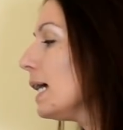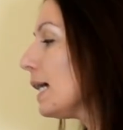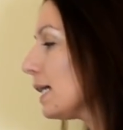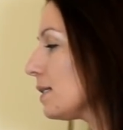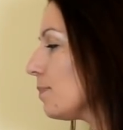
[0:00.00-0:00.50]

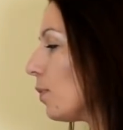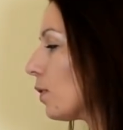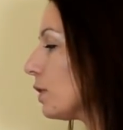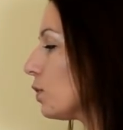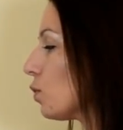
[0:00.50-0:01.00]
It's
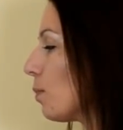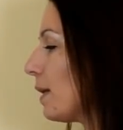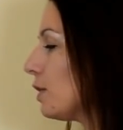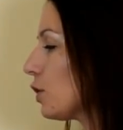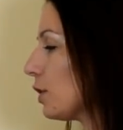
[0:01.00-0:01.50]
important to
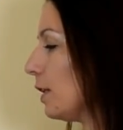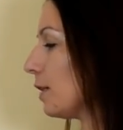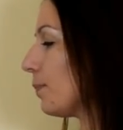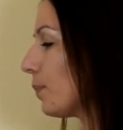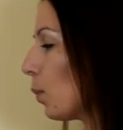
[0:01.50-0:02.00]
mention
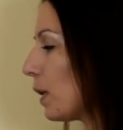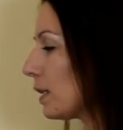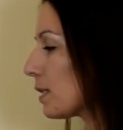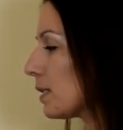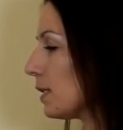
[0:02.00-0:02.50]
that
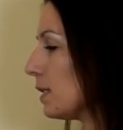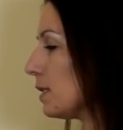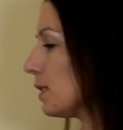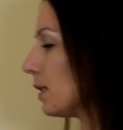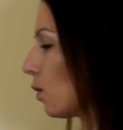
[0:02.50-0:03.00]
when the Sun
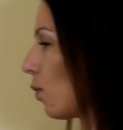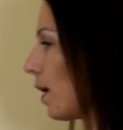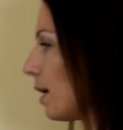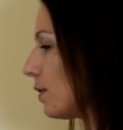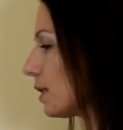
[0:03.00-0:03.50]
is in
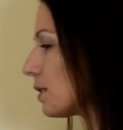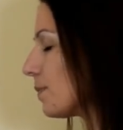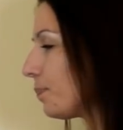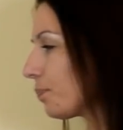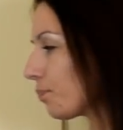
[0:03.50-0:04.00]

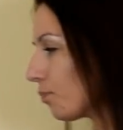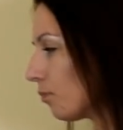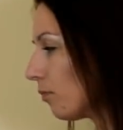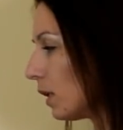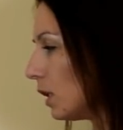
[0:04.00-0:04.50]
Aquarius,
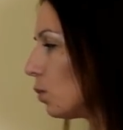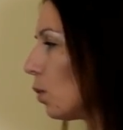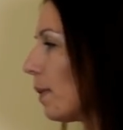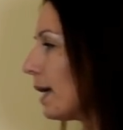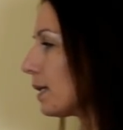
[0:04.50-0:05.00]
it
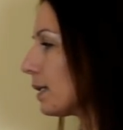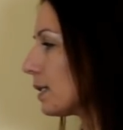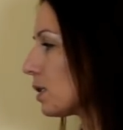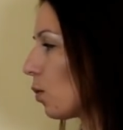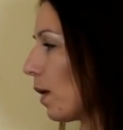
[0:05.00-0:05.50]
will make
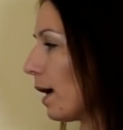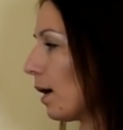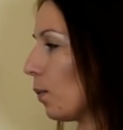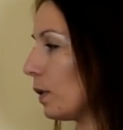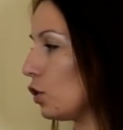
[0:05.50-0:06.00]

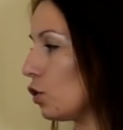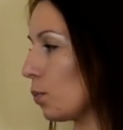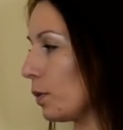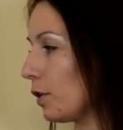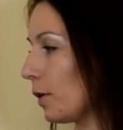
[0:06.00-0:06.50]
square with
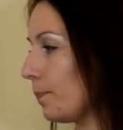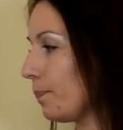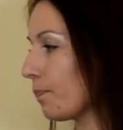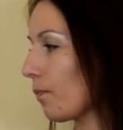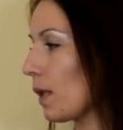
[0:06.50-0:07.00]
Jupiter.
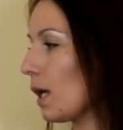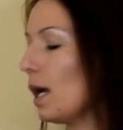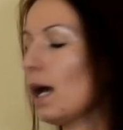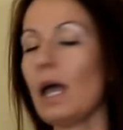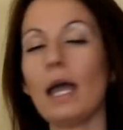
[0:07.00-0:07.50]

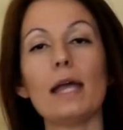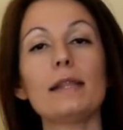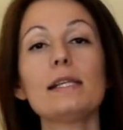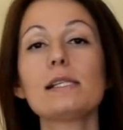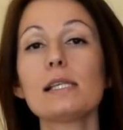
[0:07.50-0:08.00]

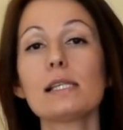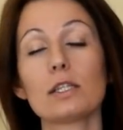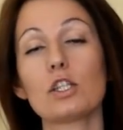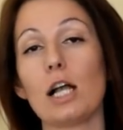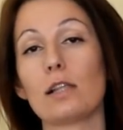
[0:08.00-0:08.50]
And this is
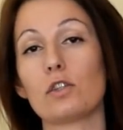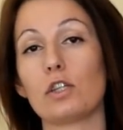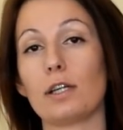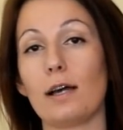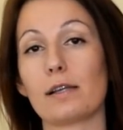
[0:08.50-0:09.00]
a
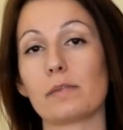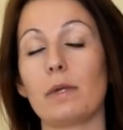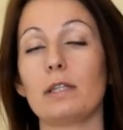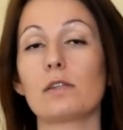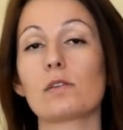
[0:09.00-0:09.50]
challenging
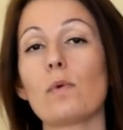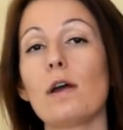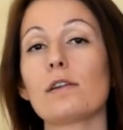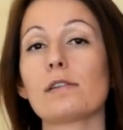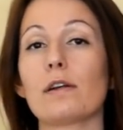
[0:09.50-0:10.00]
aspect. The
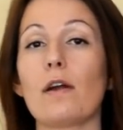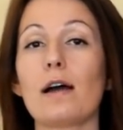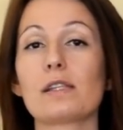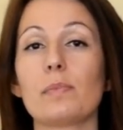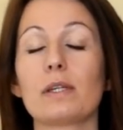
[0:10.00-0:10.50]
squares are
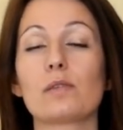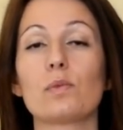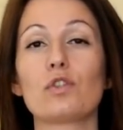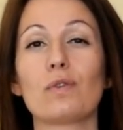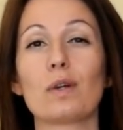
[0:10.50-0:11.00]
aspects
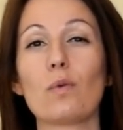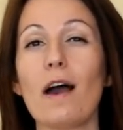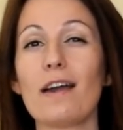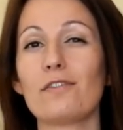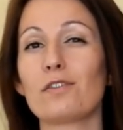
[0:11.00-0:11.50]
which
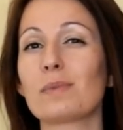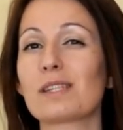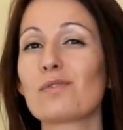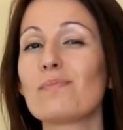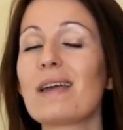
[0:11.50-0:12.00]
require from
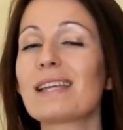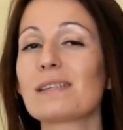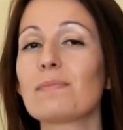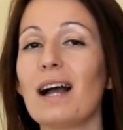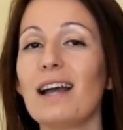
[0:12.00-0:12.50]
us to make
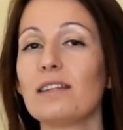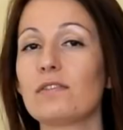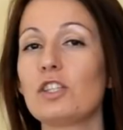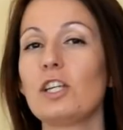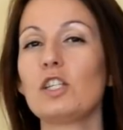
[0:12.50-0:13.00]
some kind
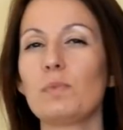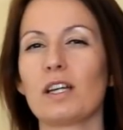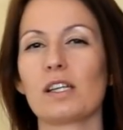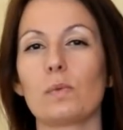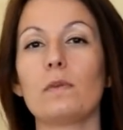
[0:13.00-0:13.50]
of change
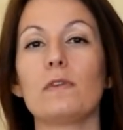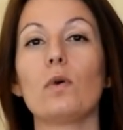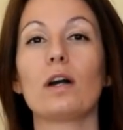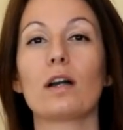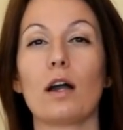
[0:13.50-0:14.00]
because we
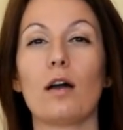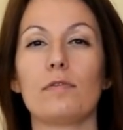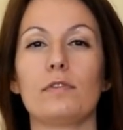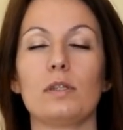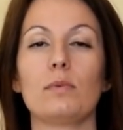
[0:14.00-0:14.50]
feel
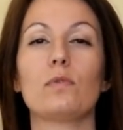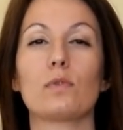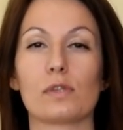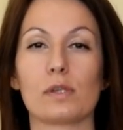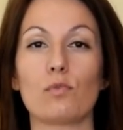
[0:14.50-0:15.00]
uncomfortable
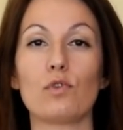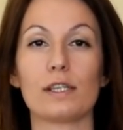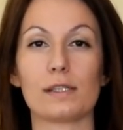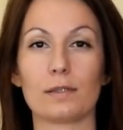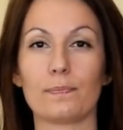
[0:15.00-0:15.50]
for some
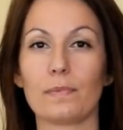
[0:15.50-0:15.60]
reason.